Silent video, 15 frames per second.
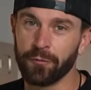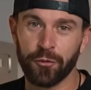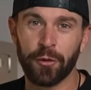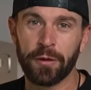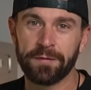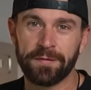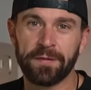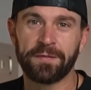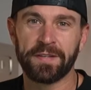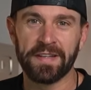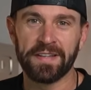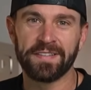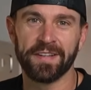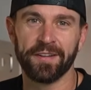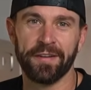From
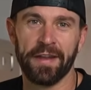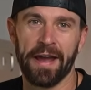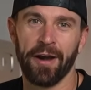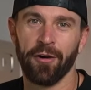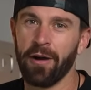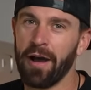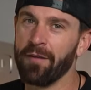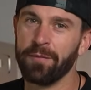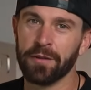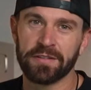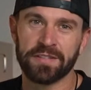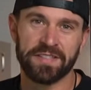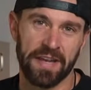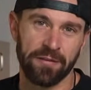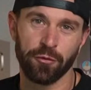2015 till now, I
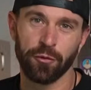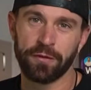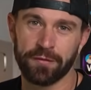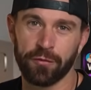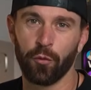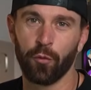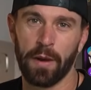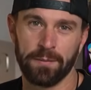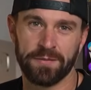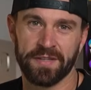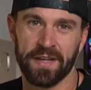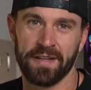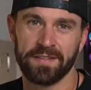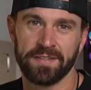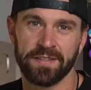built several different
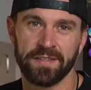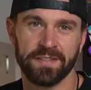websites,